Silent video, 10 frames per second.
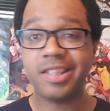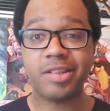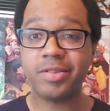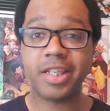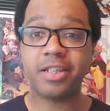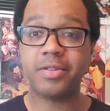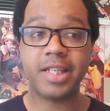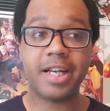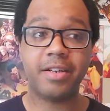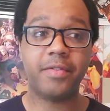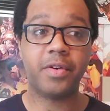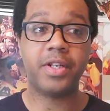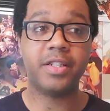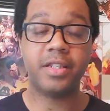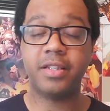Go check those out if you're
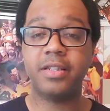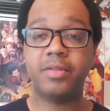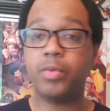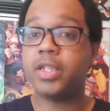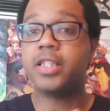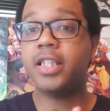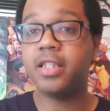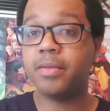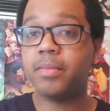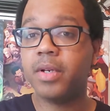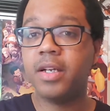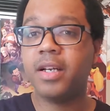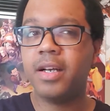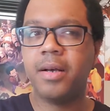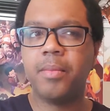into want to see some
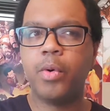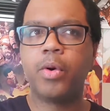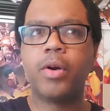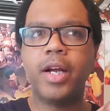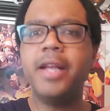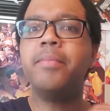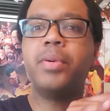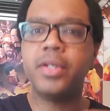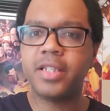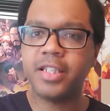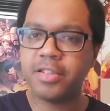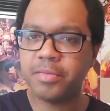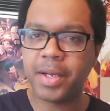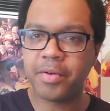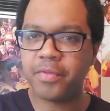more input into
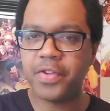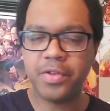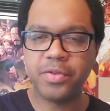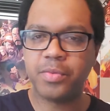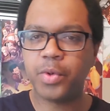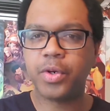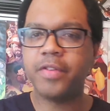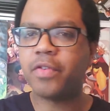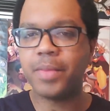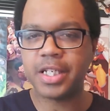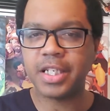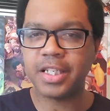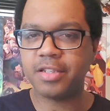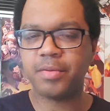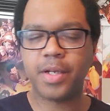my reviews, more information
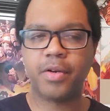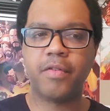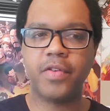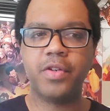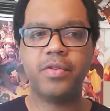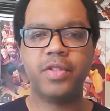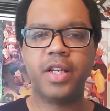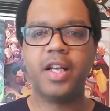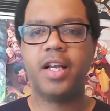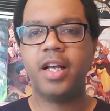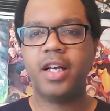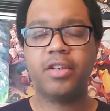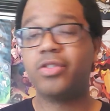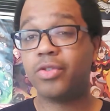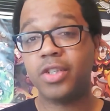into my reviews,
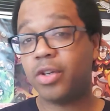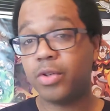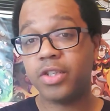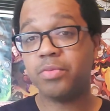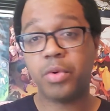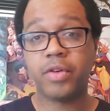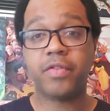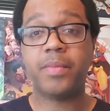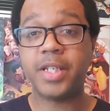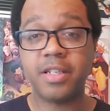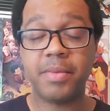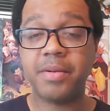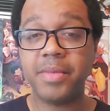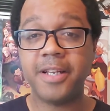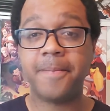uh, or, or just more information
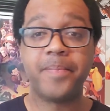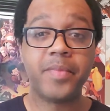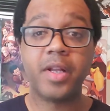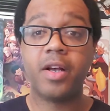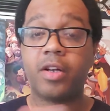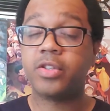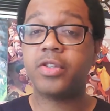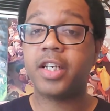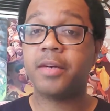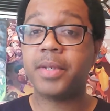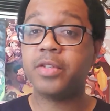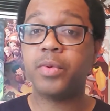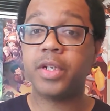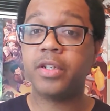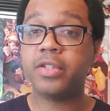about me. Also, check out my
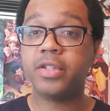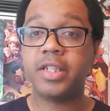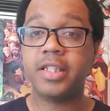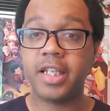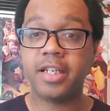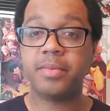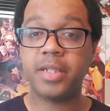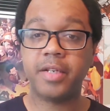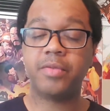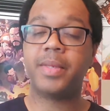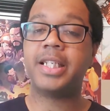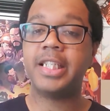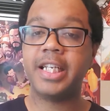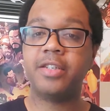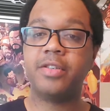Twitter so you can stay up to date with my
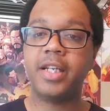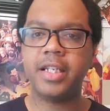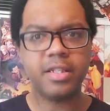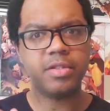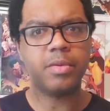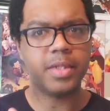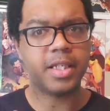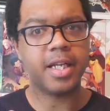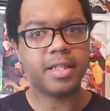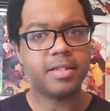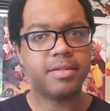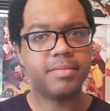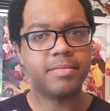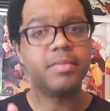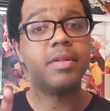channel. And as always, guys,
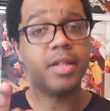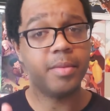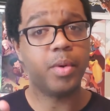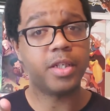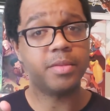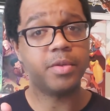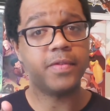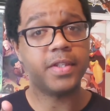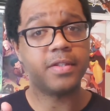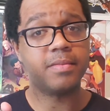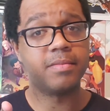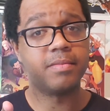keep watching movies.